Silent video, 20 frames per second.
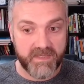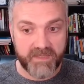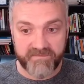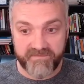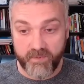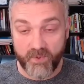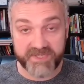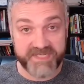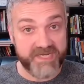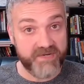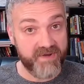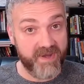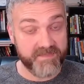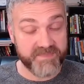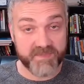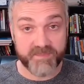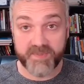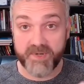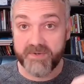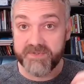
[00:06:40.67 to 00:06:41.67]
14
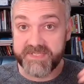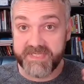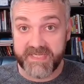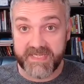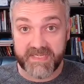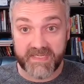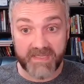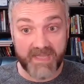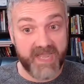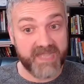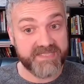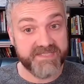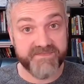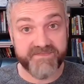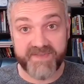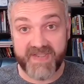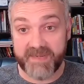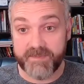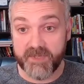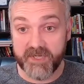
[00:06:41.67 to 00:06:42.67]
grams of protein, lots
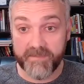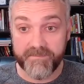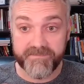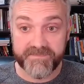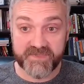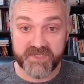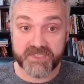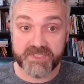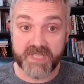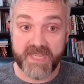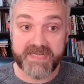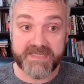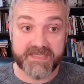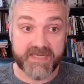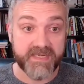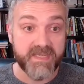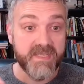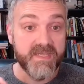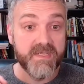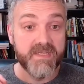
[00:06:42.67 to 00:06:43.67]
of fiber. Just
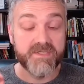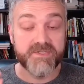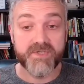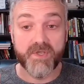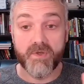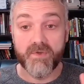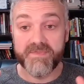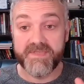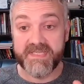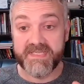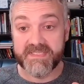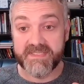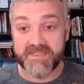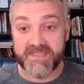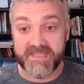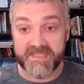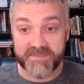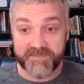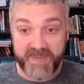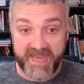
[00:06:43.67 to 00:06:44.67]
liked it. So
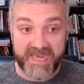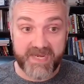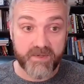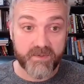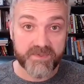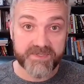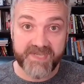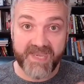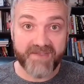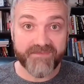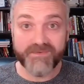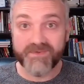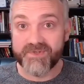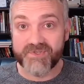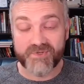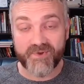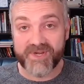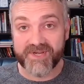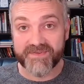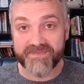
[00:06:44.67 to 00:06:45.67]
these bagel, you have to
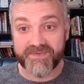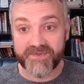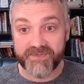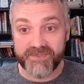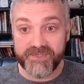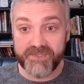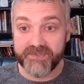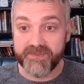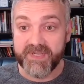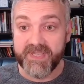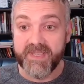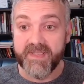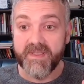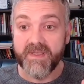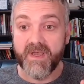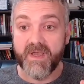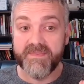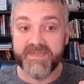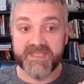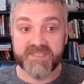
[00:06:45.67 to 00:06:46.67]
enjoy your food too.
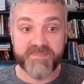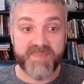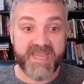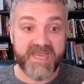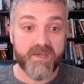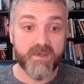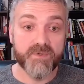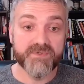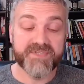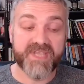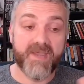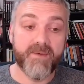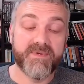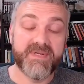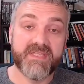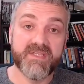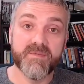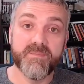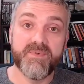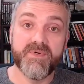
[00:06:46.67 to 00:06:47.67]
These bagels, I
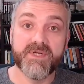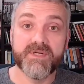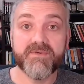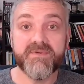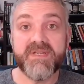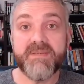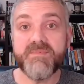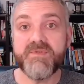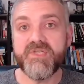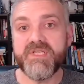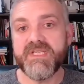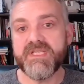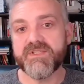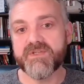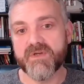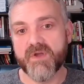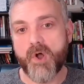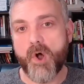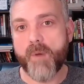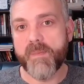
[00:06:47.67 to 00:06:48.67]
would either put cream
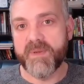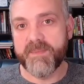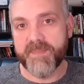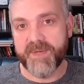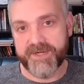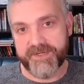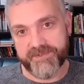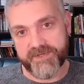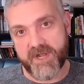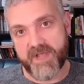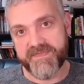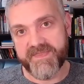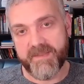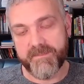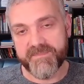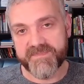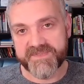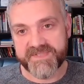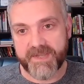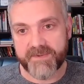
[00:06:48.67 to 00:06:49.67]
cheese or almond butter on
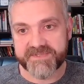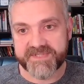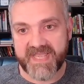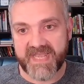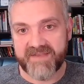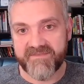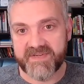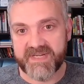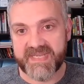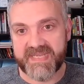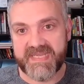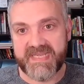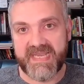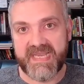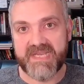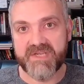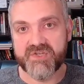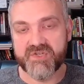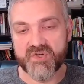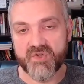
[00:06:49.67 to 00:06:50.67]
them. So that was kind of an
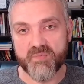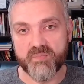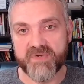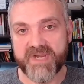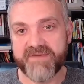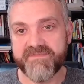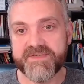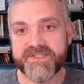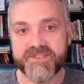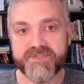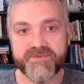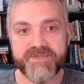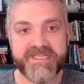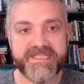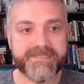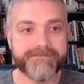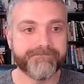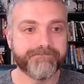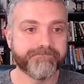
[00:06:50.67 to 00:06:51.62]
occasional breakfast treat.